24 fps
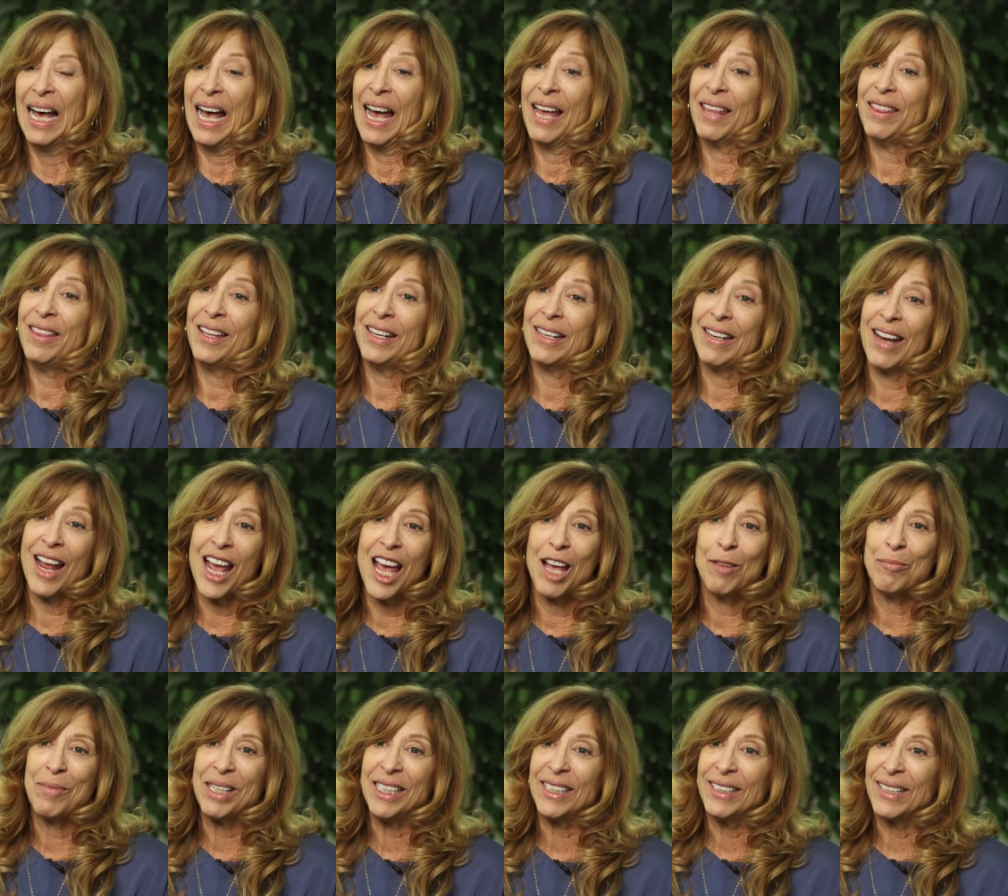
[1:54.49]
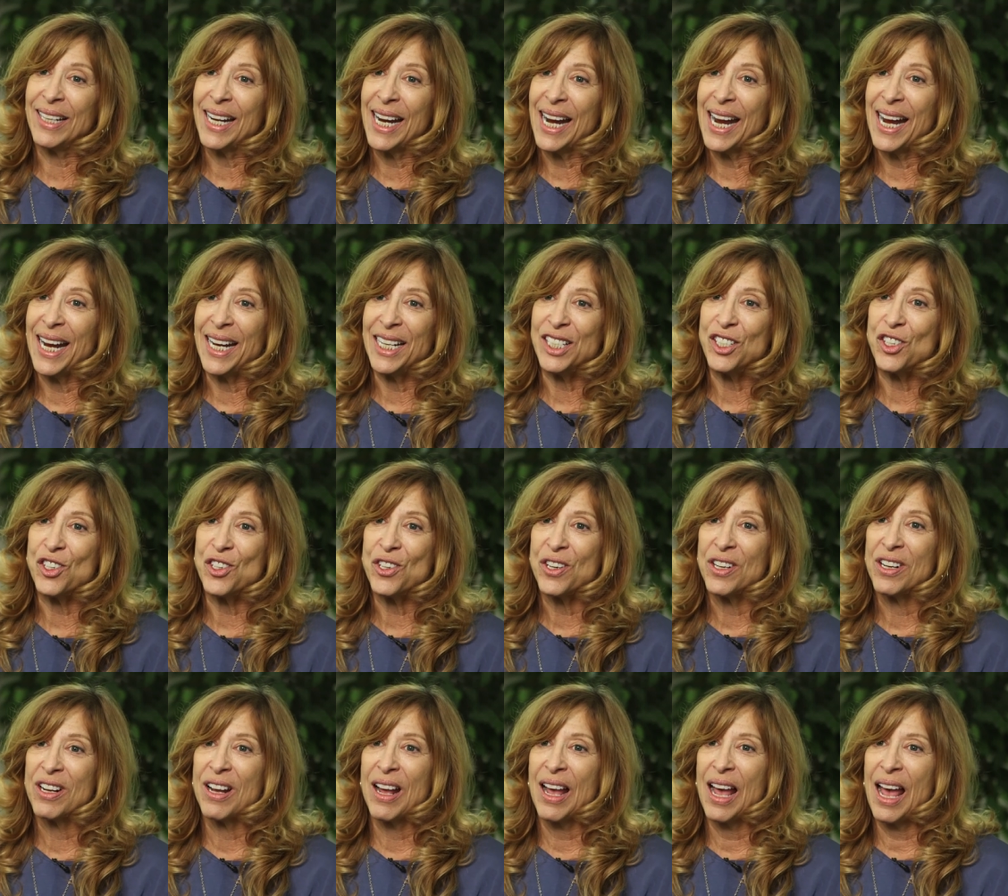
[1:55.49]
I think NAMM and Engage
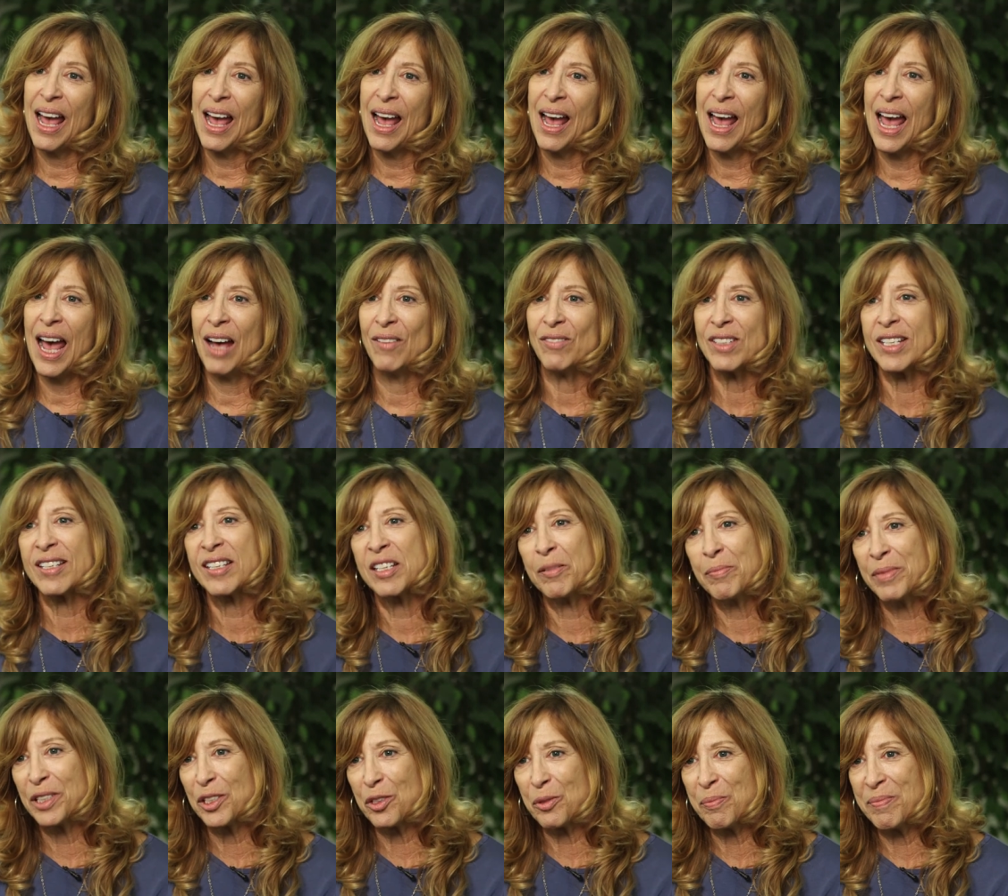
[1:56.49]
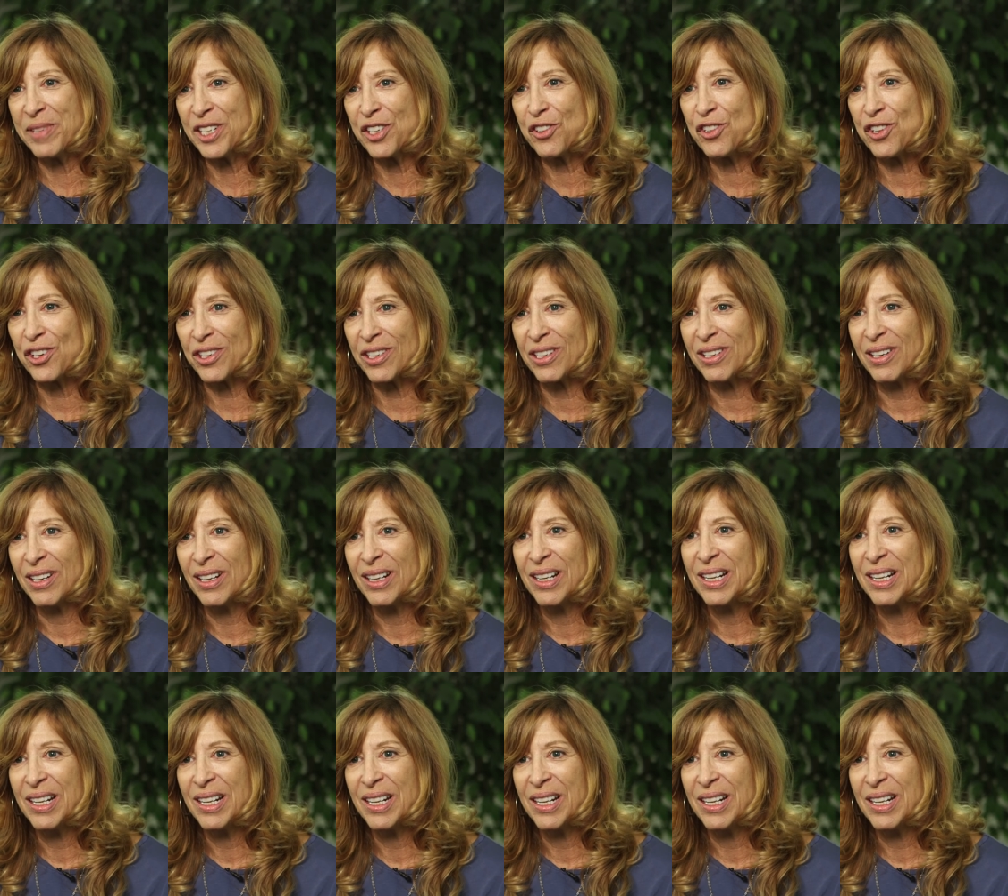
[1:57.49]
have a similar mission